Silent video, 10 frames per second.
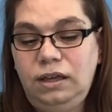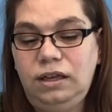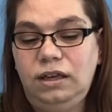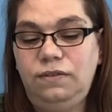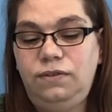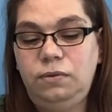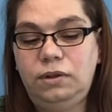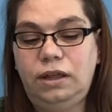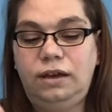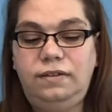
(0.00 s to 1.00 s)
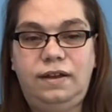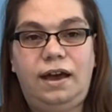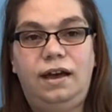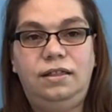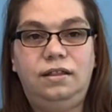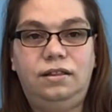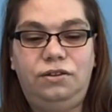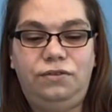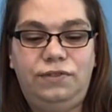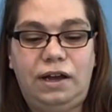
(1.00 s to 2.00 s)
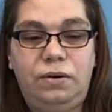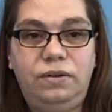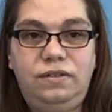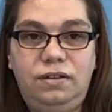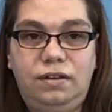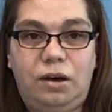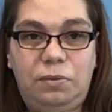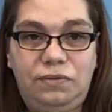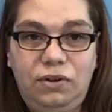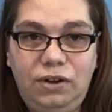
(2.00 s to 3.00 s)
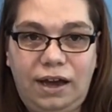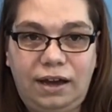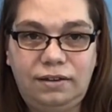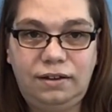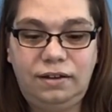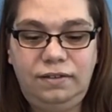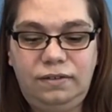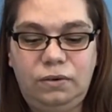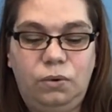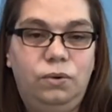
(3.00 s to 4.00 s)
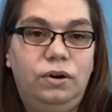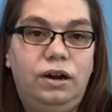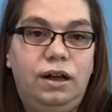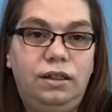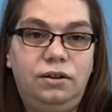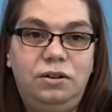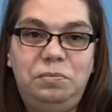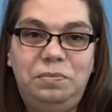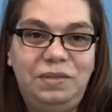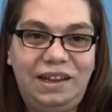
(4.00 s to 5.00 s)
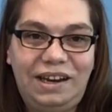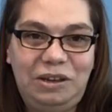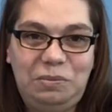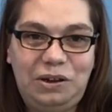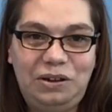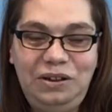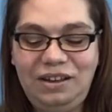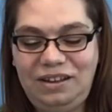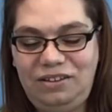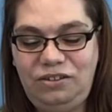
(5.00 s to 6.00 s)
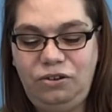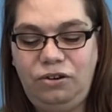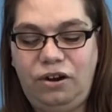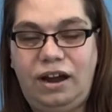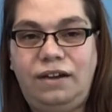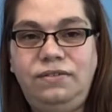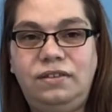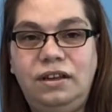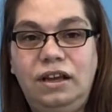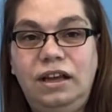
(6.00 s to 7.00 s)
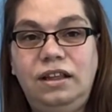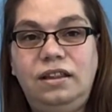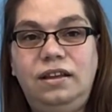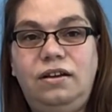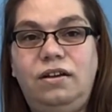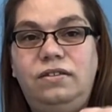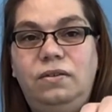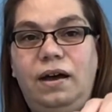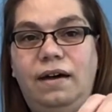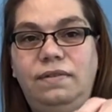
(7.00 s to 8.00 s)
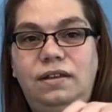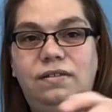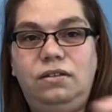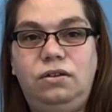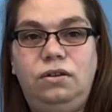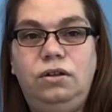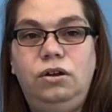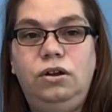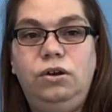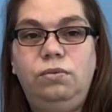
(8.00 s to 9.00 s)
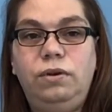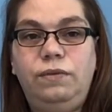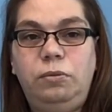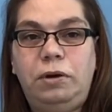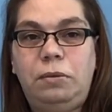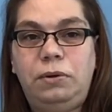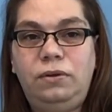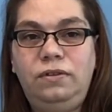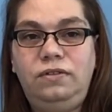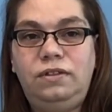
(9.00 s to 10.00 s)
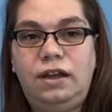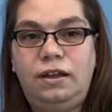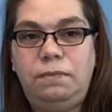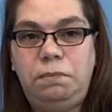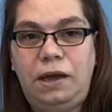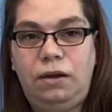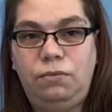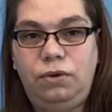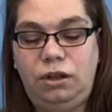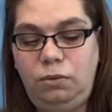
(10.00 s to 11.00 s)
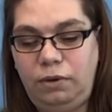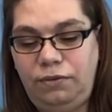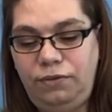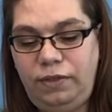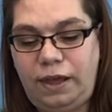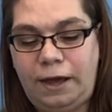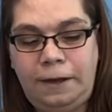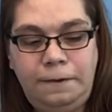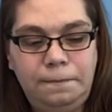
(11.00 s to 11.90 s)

If you would like to add the little flower to the top of your cactus or a little ladybug into your craft, they also have these little river pebbles that paint really well for that.